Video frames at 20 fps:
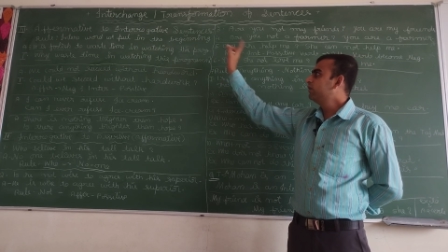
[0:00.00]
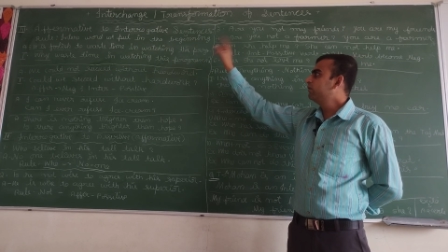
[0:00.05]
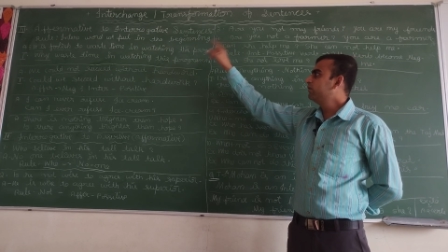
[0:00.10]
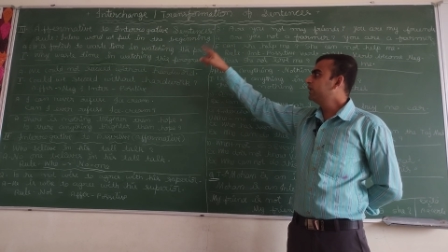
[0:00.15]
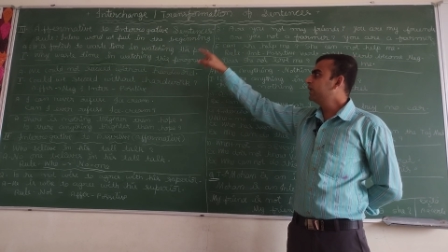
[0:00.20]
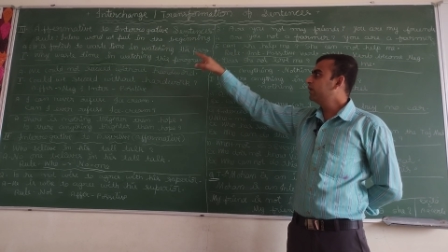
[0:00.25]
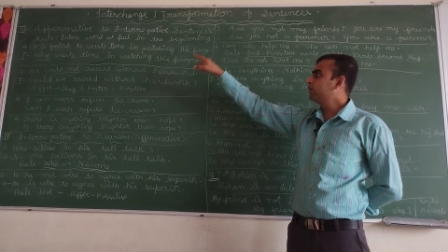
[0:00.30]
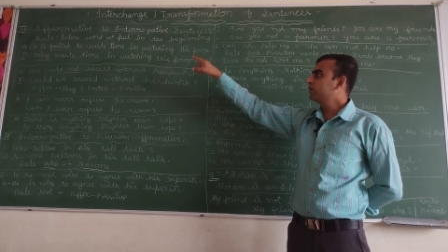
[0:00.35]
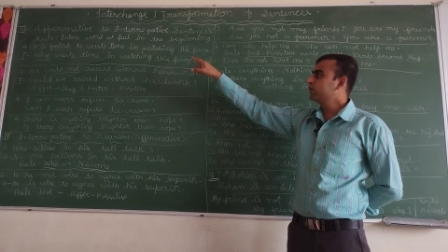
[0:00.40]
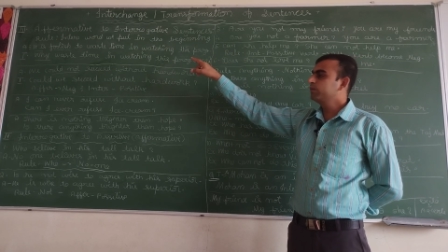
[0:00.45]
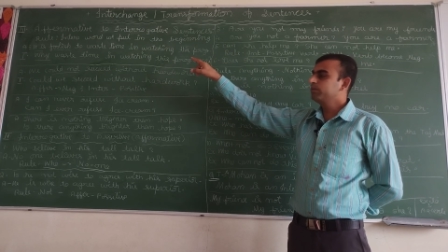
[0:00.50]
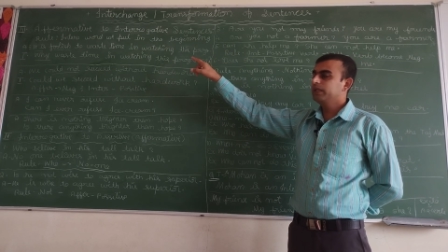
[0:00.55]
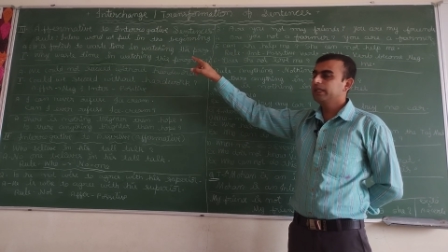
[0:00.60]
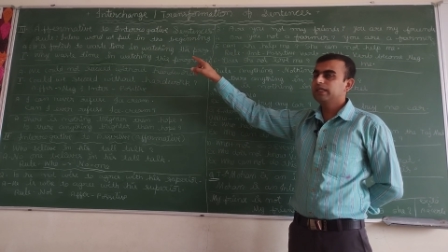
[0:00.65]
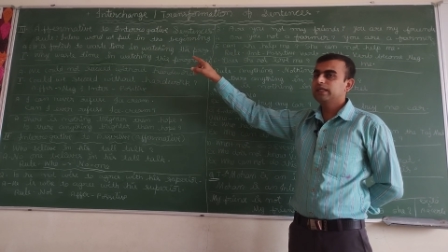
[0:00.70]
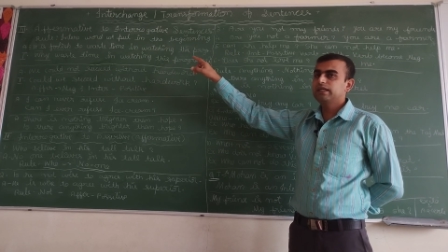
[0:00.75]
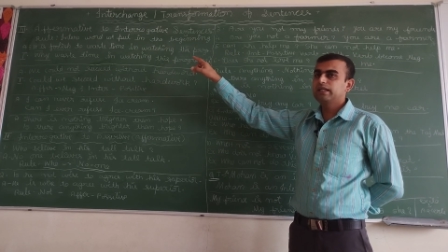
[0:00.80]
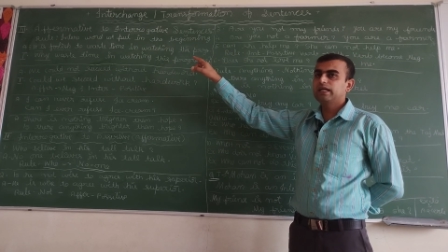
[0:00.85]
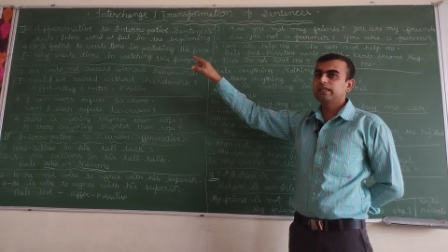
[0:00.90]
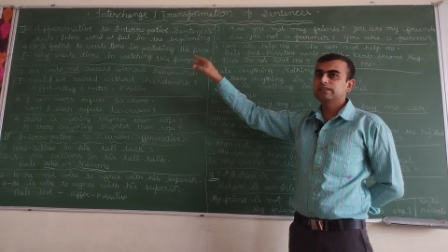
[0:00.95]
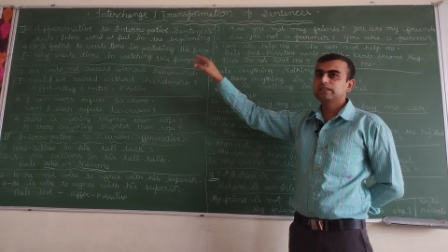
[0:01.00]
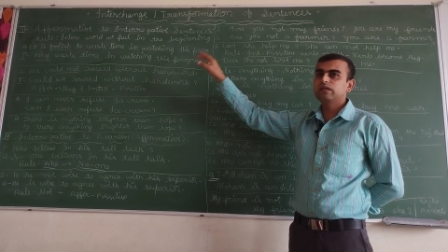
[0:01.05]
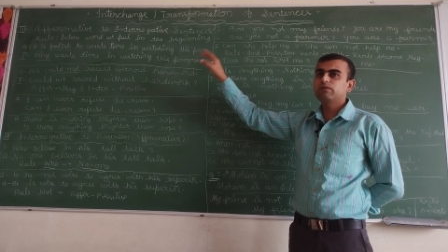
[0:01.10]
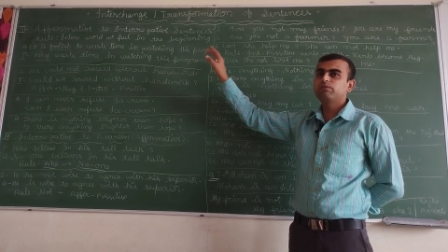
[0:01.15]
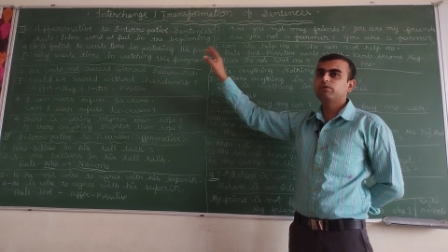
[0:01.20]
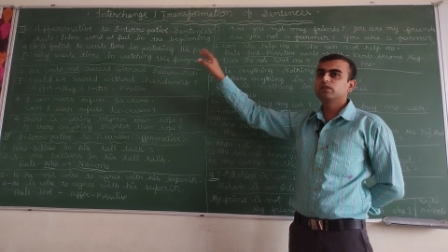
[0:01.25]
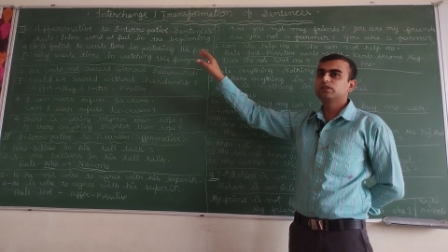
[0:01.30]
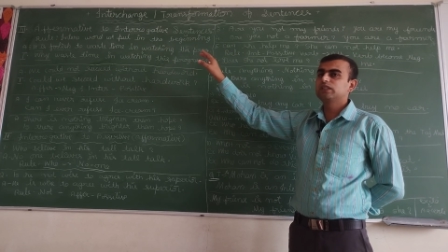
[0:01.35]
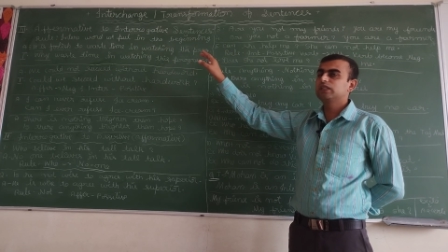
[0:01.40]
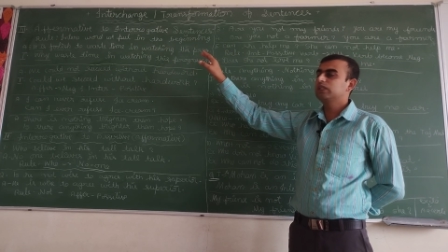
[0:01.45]
we have to make it as a
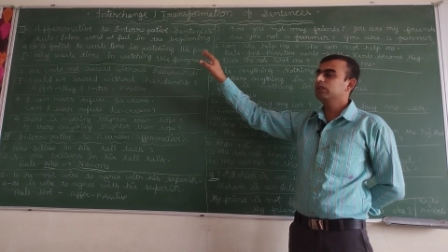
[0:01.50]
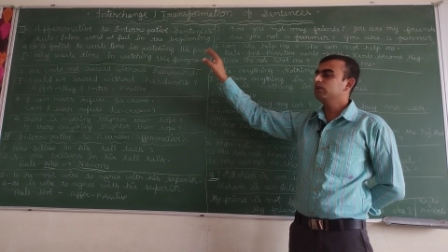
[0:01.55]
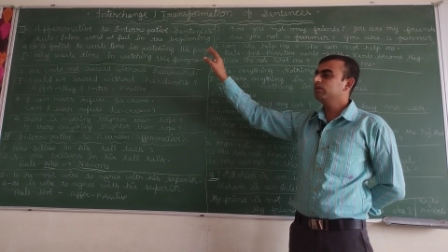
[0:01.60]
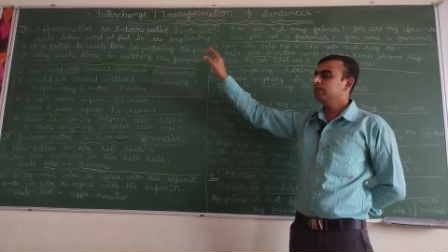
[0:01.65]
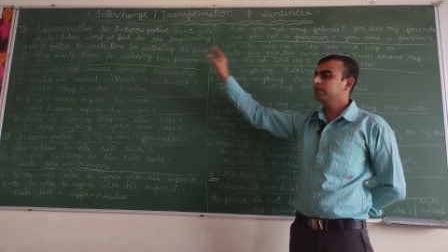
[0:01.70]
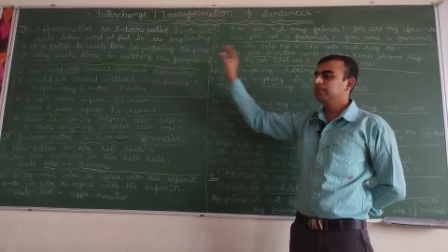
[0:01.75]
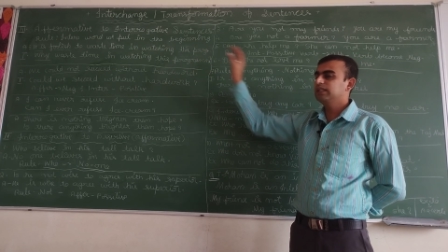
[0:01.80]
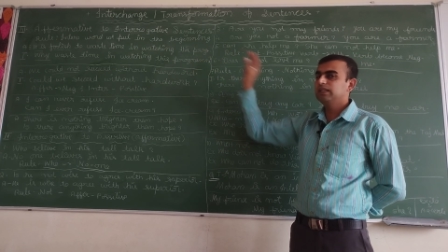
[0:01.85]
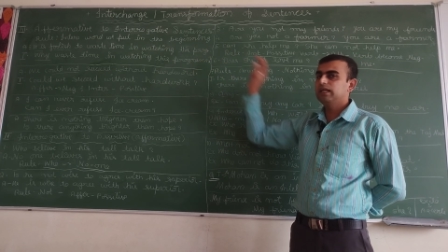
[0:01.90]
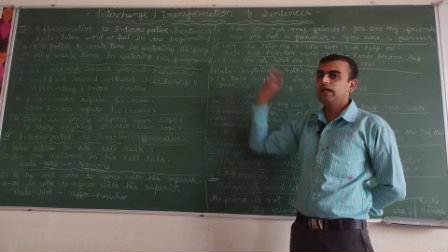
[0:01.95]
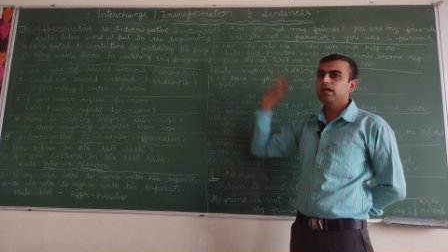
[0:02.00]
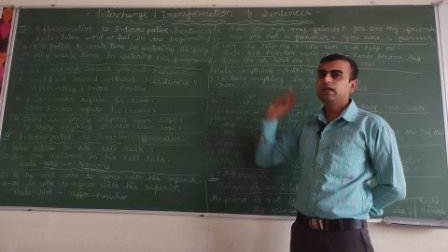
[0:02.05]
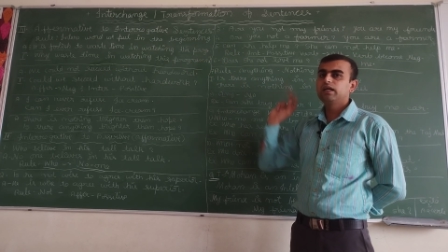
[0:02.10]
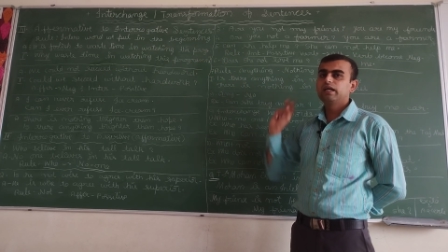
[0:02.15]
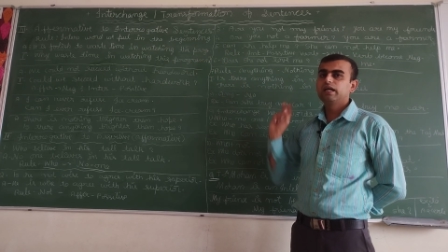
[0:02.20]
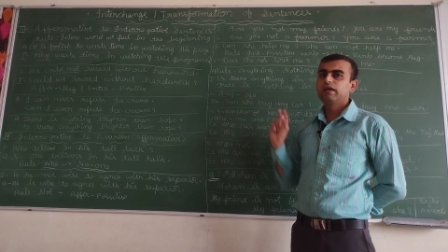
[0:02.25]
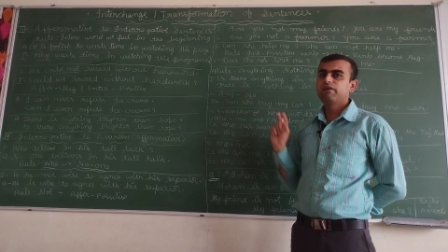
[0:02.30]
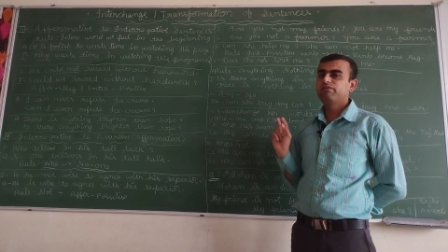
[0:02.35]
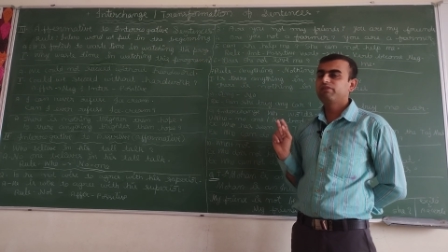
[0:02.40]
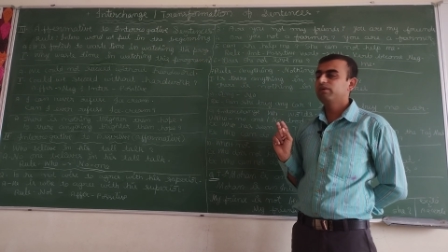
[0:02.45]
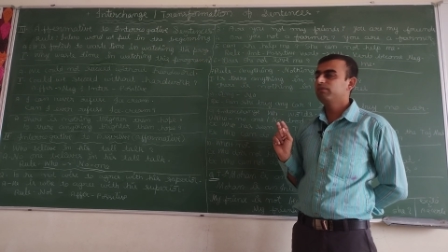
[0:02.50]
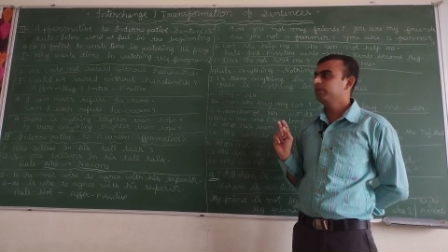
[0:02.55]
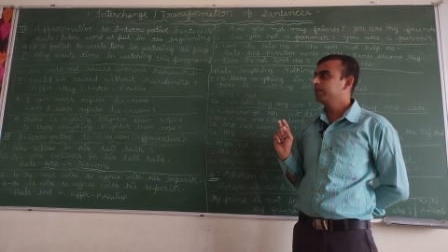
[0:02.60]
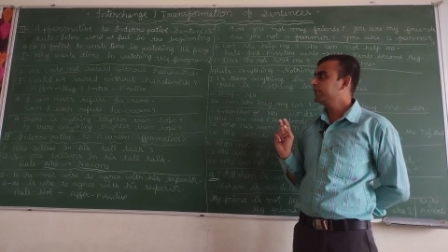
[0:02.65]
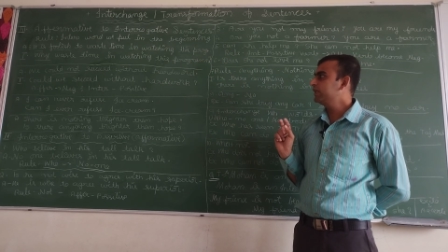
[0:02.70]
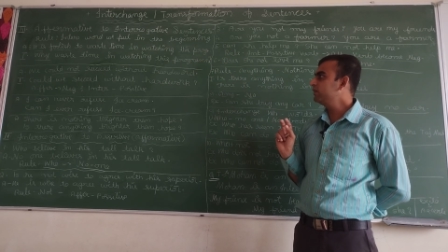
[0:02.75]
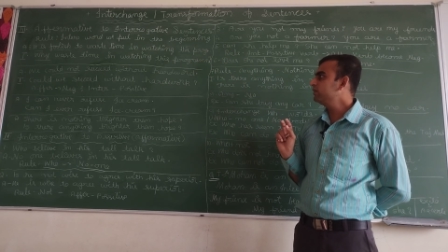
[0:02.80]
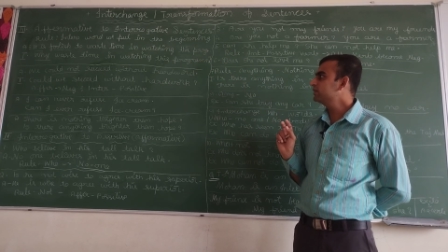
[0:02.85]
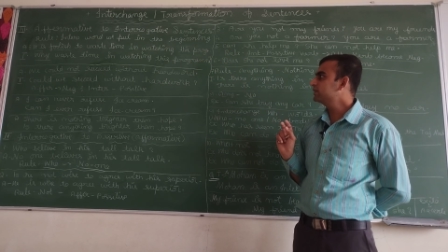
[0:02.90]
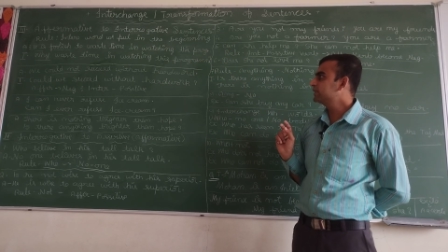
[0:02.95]
positive in the
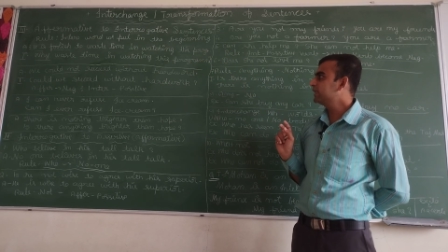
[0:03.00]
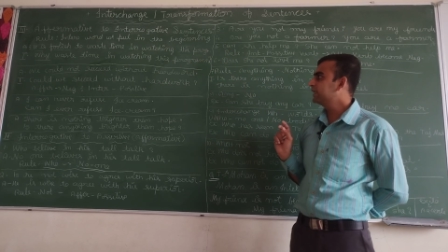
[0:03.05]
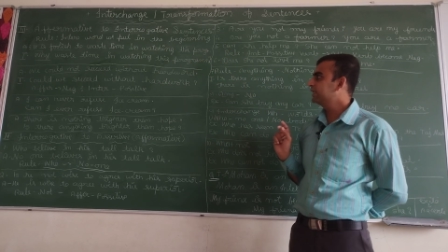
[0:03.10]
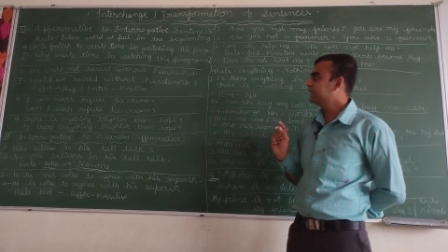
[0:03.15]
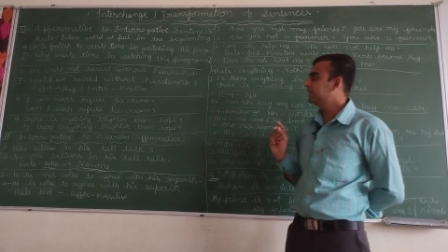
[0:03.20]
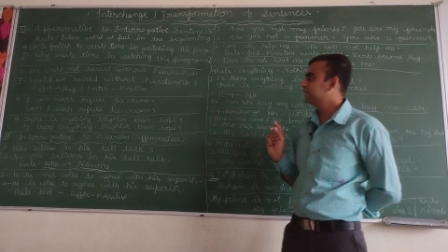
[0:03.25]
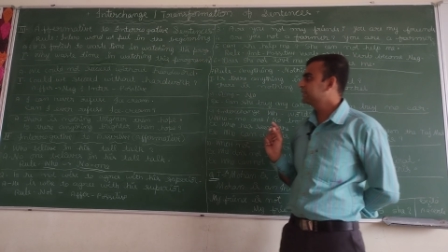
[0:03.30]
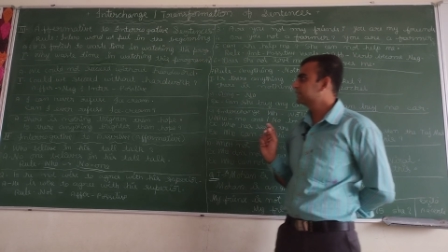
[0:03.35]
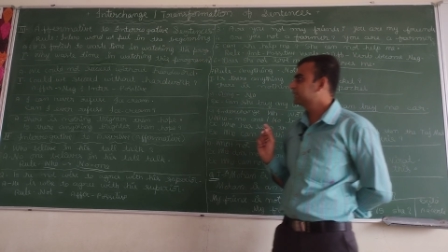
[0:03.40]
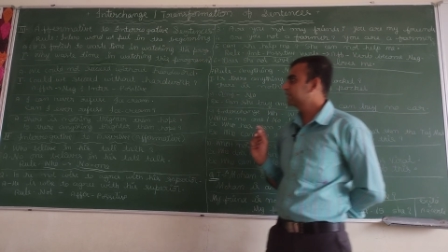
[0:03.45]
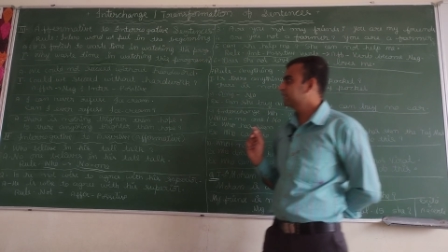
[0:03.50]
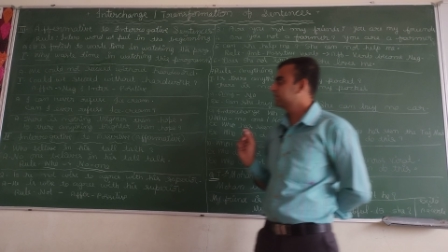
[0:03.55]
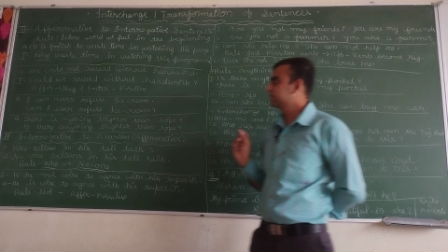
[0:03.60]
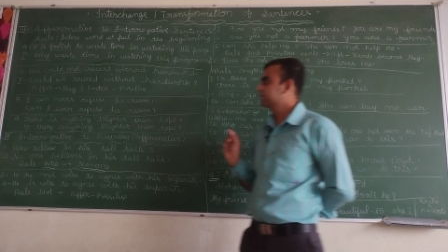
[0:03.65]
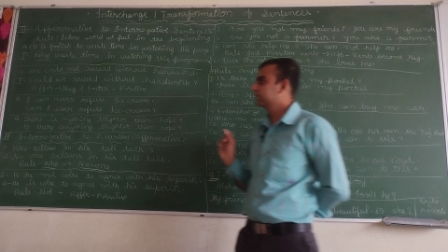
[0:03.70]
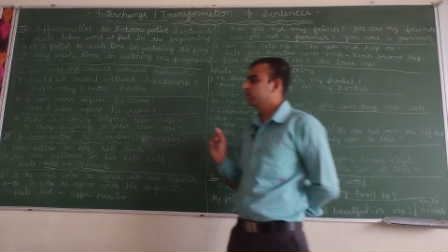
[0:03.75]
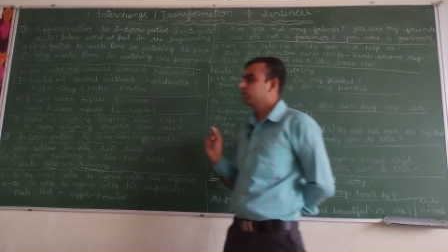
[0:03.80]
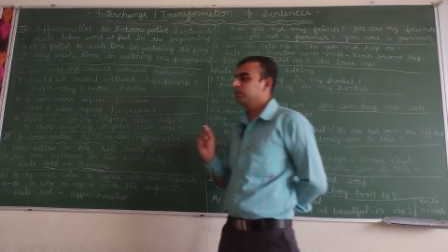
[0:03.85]
affirmative sentences.